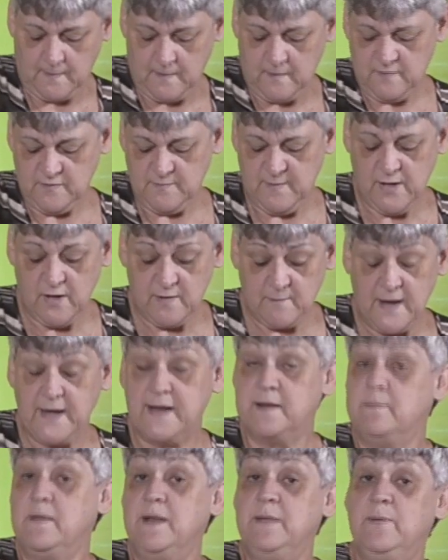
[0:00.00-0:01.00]
It's a bit like
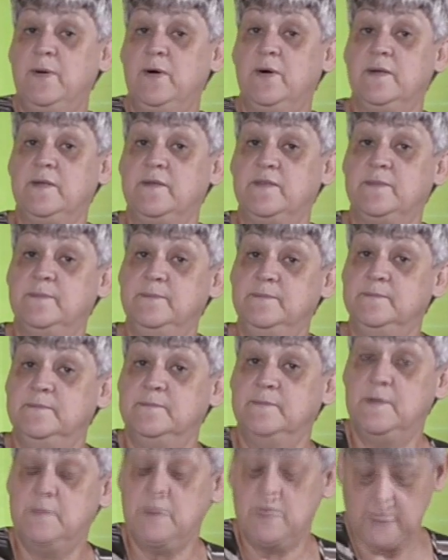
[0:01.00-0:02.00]
making mud pies
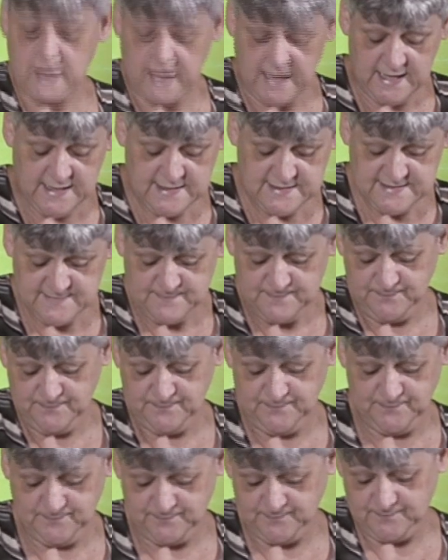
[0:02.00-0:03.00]
when we were kids.
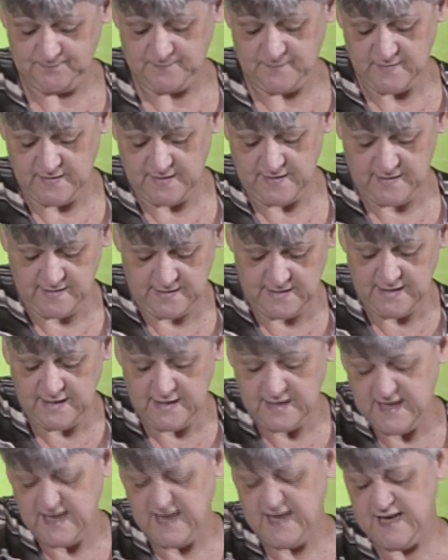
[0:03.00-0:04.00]
Get
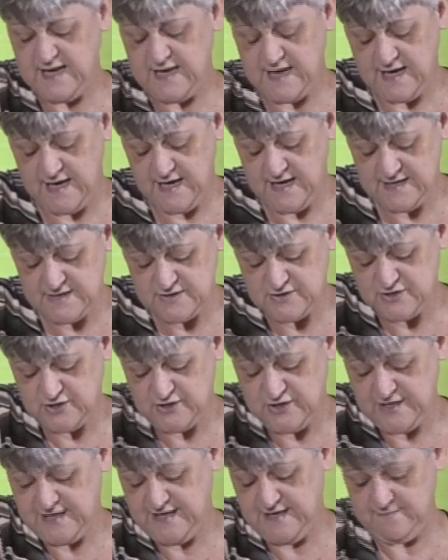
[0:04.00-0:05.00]
in there, get your hands
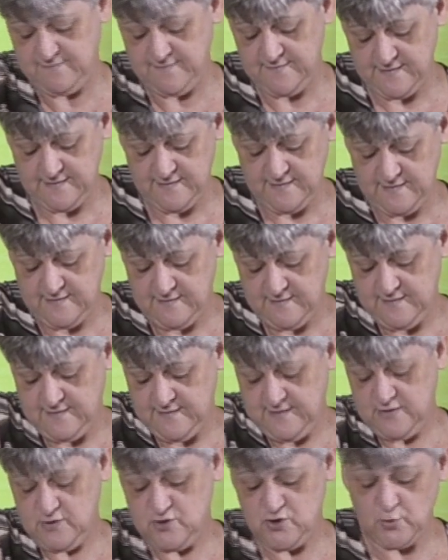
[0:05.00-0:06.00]
dirty,
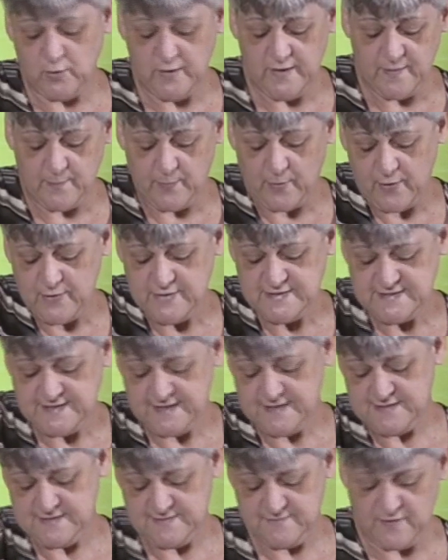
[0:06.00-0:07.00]
enjoy the
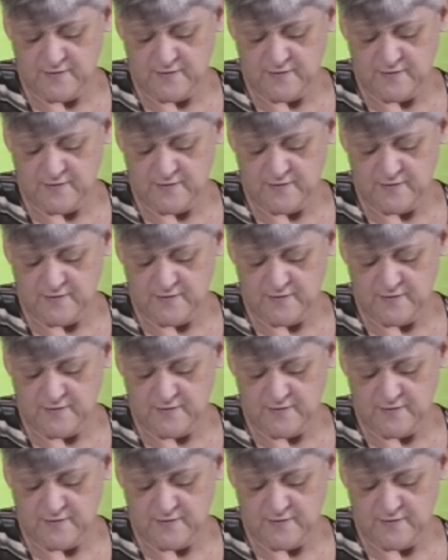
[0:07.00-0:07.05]
process,